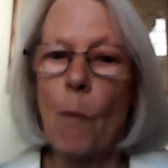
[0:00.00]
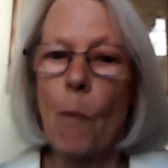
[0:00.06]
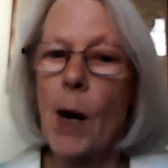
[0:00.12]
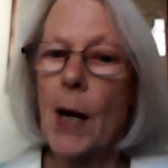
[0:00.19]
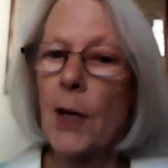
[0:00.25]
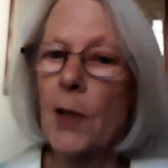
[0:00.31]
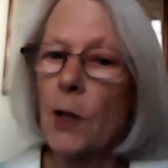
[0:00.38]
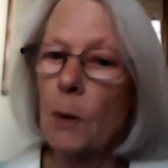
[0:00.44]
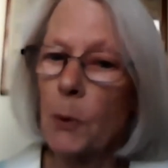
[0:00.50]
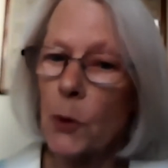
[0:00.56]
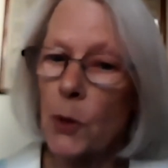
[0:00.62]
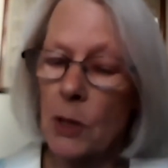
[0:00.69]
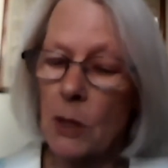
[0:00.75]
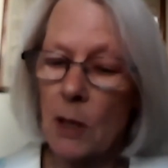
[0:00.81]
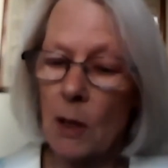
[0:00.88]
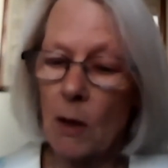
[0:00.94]
In the
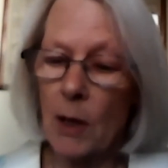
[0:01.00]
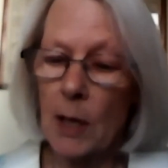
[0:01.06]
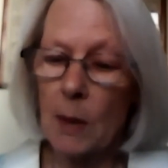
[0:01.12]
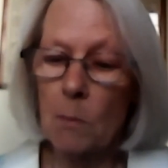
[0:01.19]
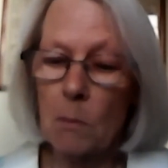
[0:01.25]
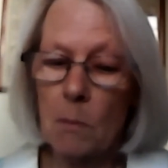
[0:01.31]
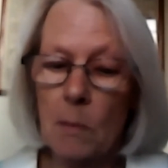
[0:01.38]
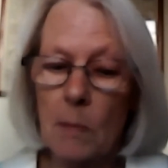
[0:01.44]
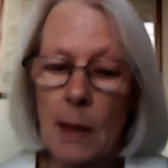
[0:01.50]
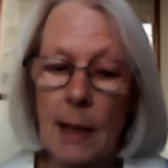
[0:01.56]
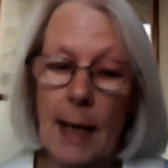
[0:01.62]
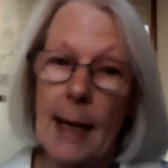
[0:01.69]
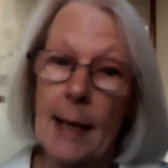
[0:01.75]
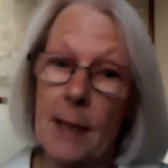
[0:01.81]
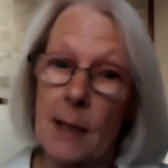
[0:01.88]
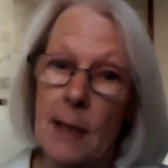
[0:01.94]
Buddha's time,
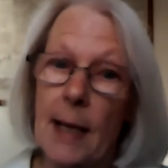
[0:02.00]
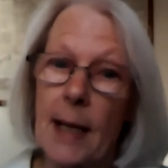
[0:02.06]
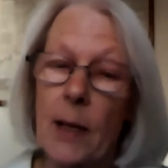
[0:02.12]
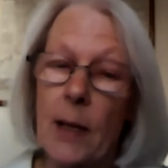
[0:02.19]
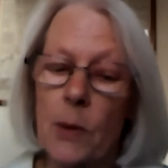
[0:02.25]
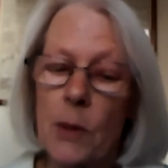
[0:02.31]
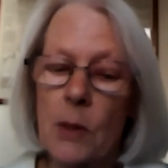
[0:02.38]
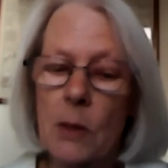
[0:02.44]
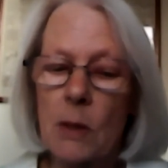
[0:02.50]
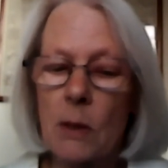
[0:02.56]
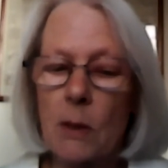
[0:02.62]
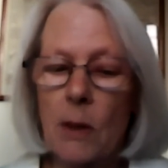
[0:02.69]
as in ours,